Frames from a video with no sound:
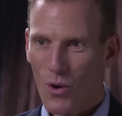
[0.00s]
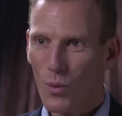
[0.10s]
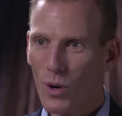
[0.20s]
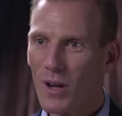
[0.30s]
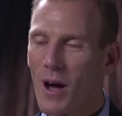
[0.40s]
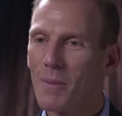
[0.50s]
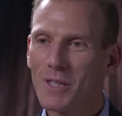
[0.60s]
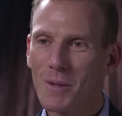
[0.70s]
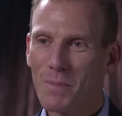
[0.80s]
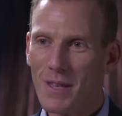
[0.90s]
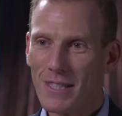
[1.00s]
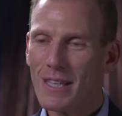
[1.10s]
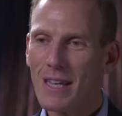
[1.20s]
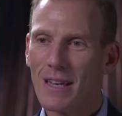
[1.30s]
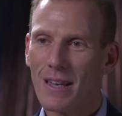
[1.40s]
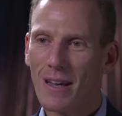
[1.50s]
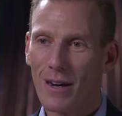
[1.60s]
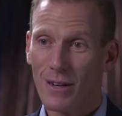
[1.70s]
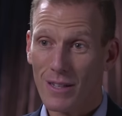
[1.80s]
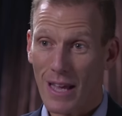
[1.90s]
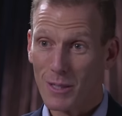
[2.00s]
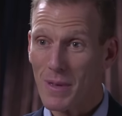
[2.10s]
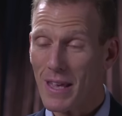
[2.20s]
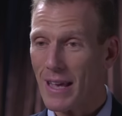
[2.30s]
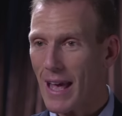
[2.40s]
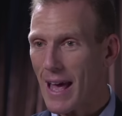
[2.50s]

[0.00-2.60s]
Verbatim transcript: will come to be seen as being